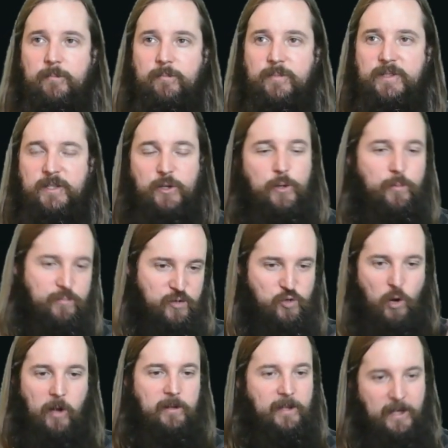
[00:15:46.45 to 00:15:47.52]
still
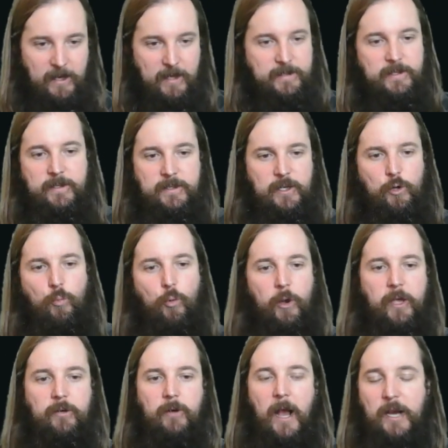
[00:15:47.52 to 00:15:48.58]
struggling against the single
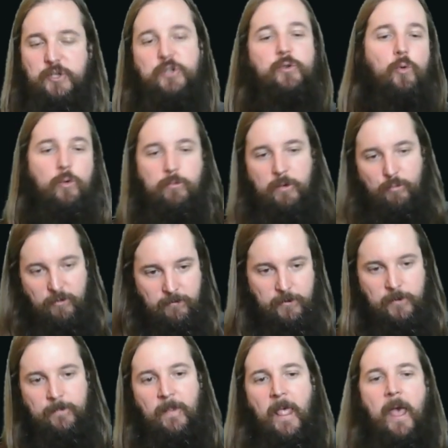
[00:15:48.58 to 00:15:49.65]
point interaction or
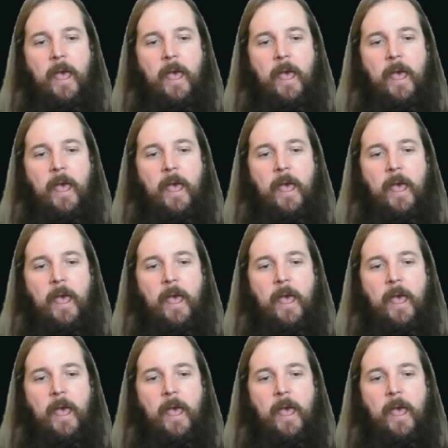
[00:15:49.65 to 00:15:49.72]
removal.